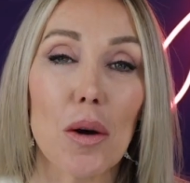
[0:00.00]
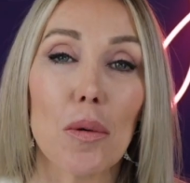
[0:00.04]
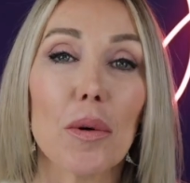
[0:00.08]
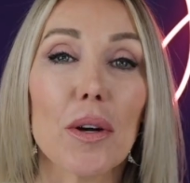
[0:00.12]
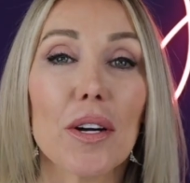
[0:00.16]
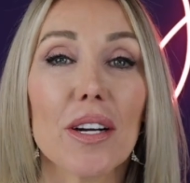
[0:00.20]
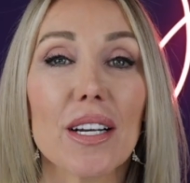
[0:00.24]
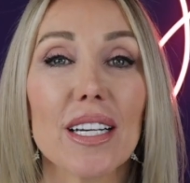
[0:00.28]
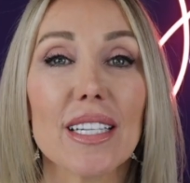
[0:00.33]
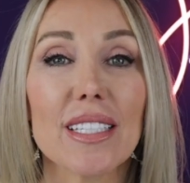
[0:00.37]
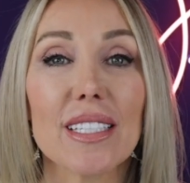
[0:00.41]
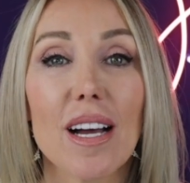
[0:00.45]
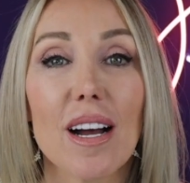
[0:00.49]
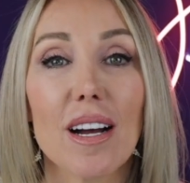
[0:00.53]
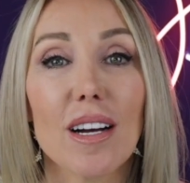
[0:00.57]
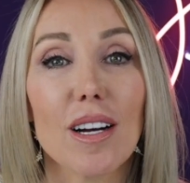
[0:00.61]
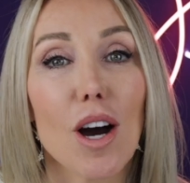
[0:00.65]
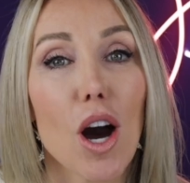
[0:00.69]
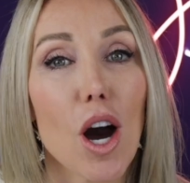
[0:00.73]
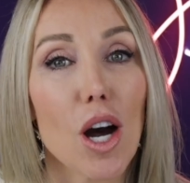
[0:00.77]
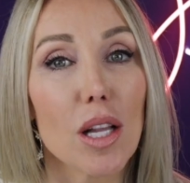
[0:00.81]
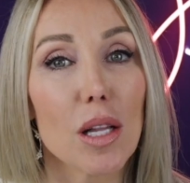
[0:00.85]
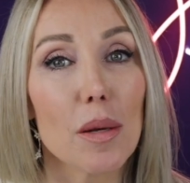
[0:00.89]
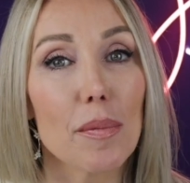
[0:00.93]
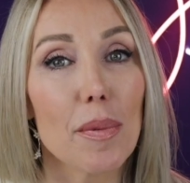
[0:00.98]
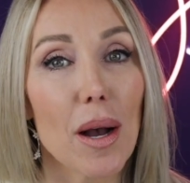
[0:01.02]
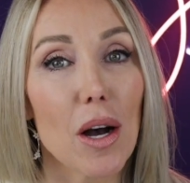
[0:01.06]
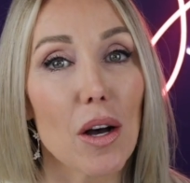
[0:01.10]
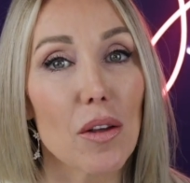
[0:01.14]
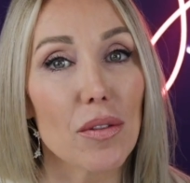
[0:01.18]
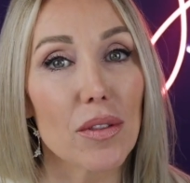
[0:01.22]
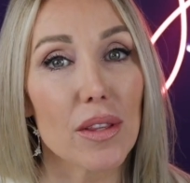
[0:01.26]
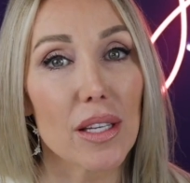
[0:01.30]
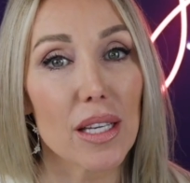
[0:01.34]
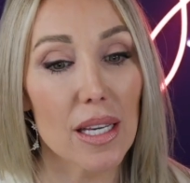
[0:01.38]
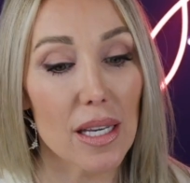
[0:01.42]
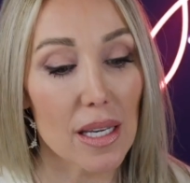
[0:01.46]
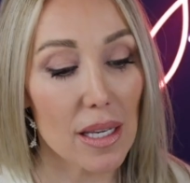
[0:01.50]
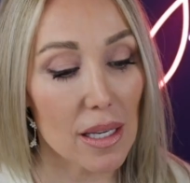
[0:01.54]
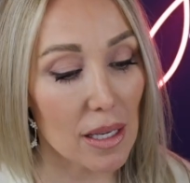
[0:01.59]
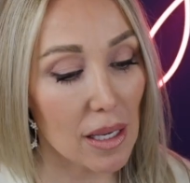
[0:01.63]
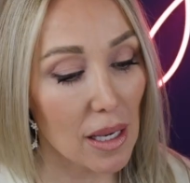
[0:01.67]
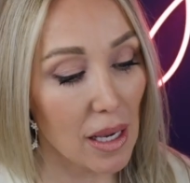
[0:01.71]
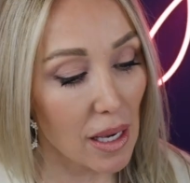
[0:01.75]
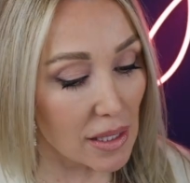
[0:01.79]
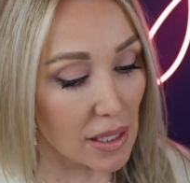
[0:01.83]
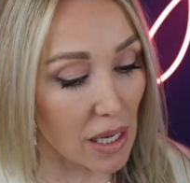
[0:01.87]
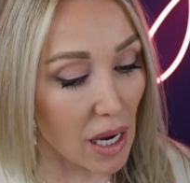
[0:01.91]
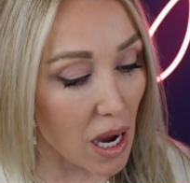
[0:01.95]
We're gonna talk all about
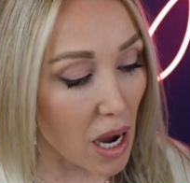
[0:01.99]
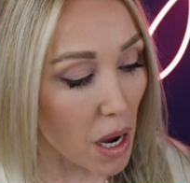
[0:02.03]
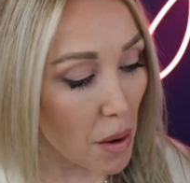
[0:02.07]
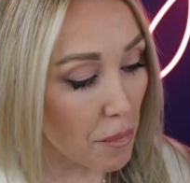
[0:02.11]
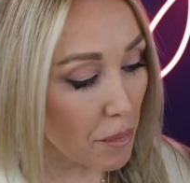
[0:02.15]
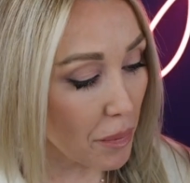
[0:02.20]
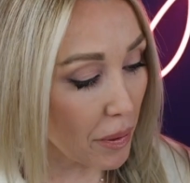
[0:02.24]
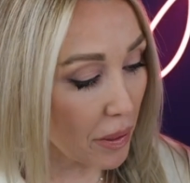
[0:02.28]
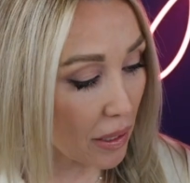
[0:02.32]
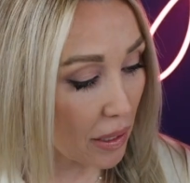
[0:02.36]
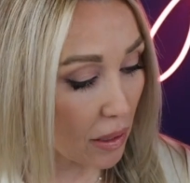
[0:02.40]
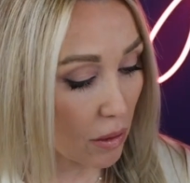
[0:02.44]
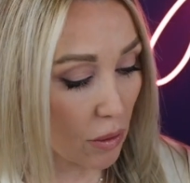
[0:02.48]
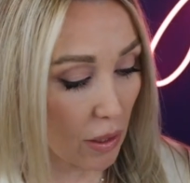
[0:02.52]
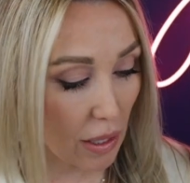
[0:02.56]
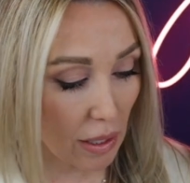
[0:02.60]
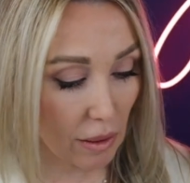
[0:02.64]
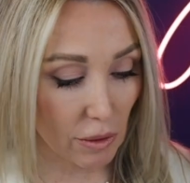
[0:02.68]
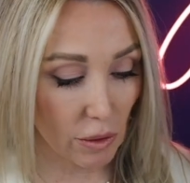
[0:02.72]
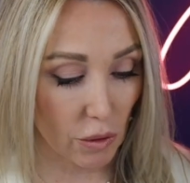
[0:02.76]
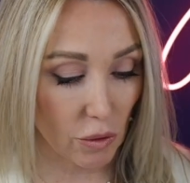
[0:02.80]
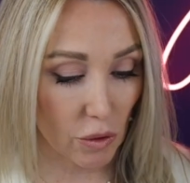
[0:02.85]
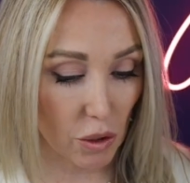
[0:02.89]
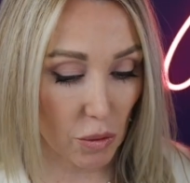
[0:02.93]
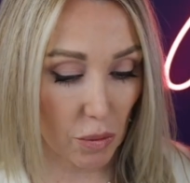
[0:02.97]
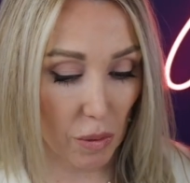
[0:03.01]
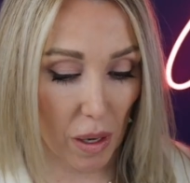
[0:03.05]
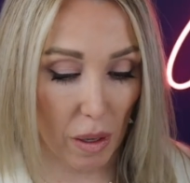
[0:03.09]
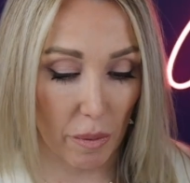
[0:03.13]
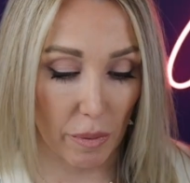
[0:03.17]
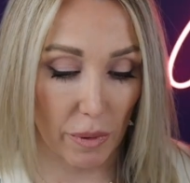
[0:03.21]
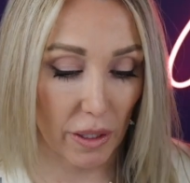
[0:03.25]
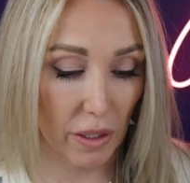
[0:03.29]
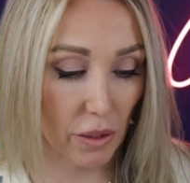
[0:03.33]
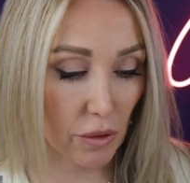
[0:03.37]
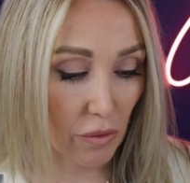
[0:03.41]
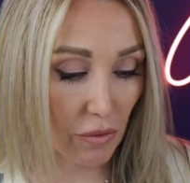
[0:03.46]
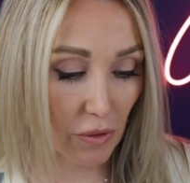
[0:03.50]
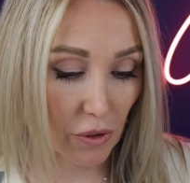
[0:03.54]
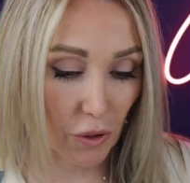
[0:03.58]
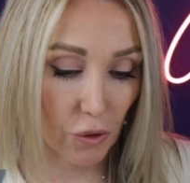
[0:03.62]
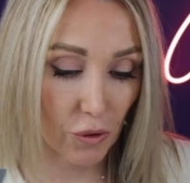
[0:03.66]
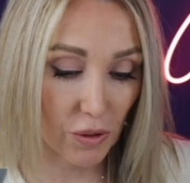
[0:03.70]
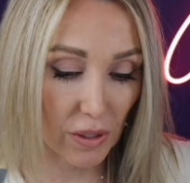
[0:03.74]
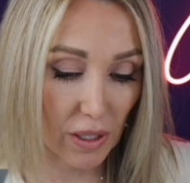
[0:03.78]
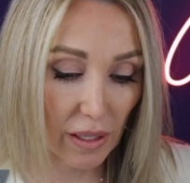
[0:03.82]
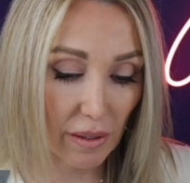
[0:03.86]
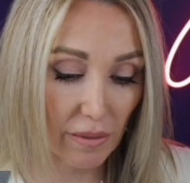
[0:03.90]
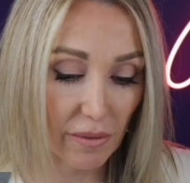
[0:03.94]
the top, oh, I don't know, there's probably
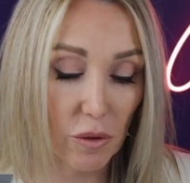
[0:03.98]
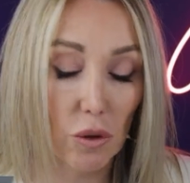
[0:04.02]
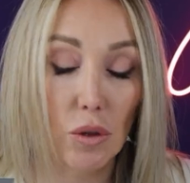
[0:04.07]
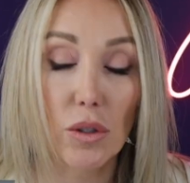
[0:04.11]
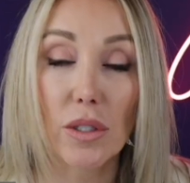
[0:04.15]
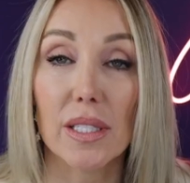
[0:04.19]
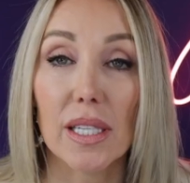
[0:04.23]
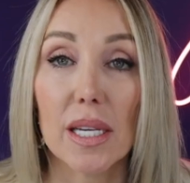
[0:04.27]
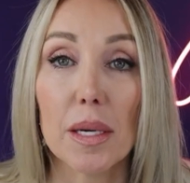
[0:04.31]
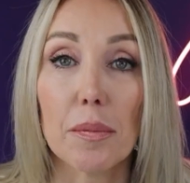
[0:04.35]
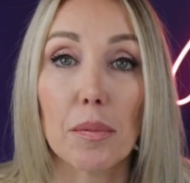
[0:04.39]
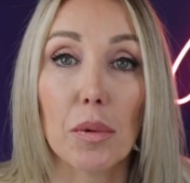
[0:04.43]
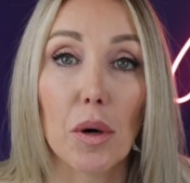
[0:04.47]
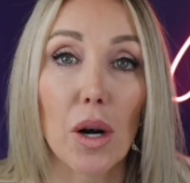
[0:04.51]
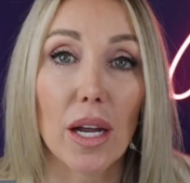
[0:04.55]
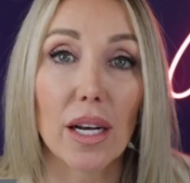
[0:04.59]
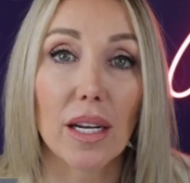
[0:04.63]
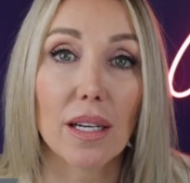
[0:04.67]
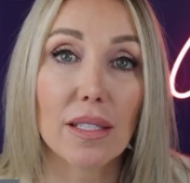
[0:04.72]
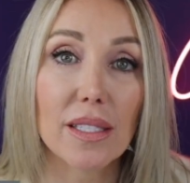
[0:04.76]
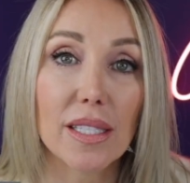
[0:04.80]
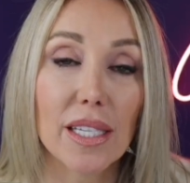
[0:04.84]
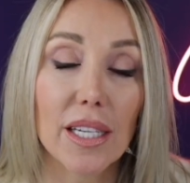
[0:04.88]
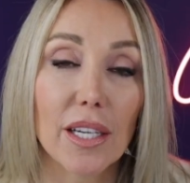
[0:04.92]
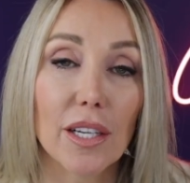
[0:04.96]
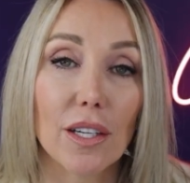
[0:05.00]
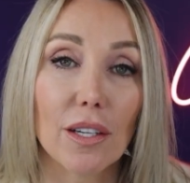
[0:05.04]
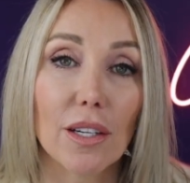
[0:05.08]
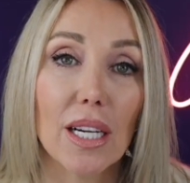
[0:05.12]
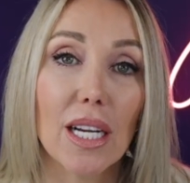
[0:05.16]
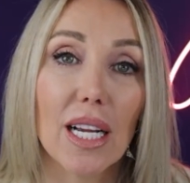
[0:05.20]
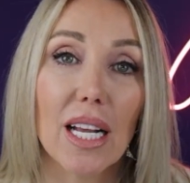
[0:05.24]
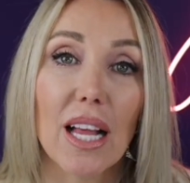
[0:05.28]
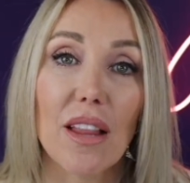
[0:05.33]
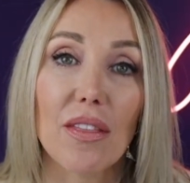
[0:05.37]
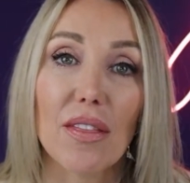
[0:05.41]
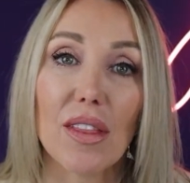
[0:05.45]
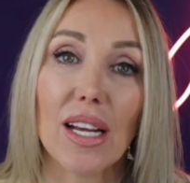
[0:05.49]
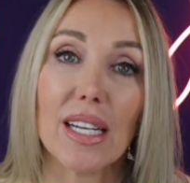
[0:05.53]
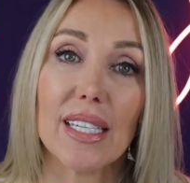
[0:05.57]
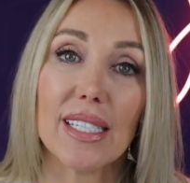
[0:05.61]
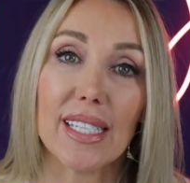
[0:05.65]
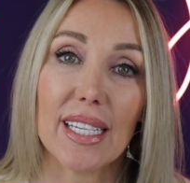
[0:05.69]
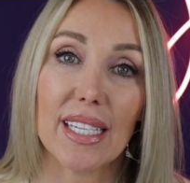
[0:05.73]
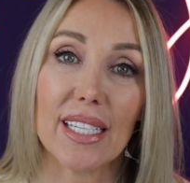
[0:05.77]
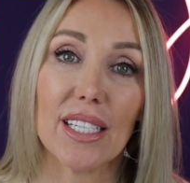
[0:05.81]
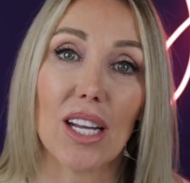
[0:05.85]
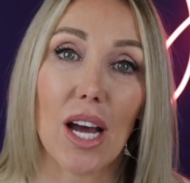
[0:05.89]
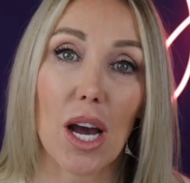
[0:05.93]
13, 14 products here that
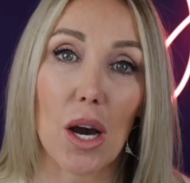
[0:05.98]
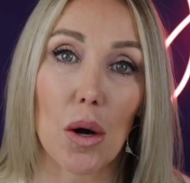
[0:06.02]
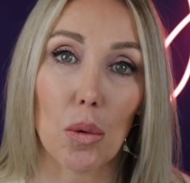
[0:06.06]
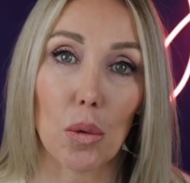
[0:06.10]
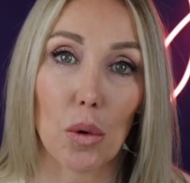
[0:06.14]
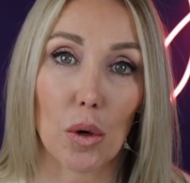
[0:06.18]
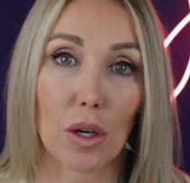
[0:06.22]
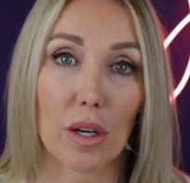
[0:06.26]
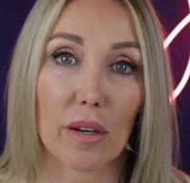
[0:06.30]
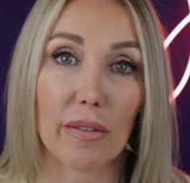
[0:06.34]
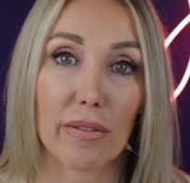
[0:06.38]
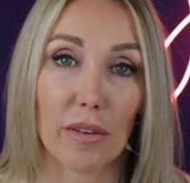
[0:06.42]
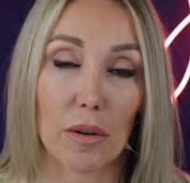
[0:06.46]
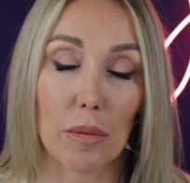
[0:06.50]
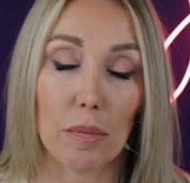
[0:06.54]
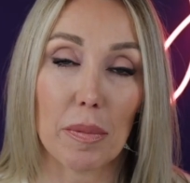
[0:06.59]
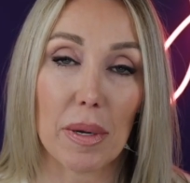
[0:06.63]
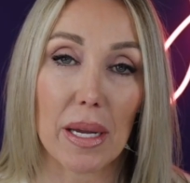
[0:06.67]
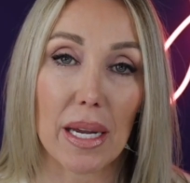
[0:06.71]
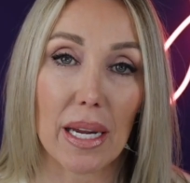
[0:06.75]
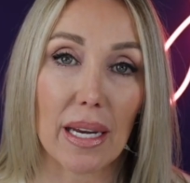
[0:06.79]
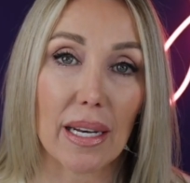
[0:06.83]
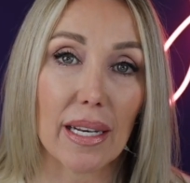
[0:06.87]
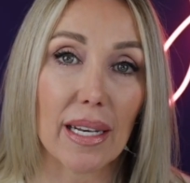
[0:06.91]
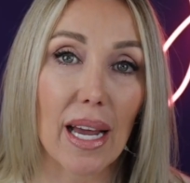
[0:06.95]
did not work for me.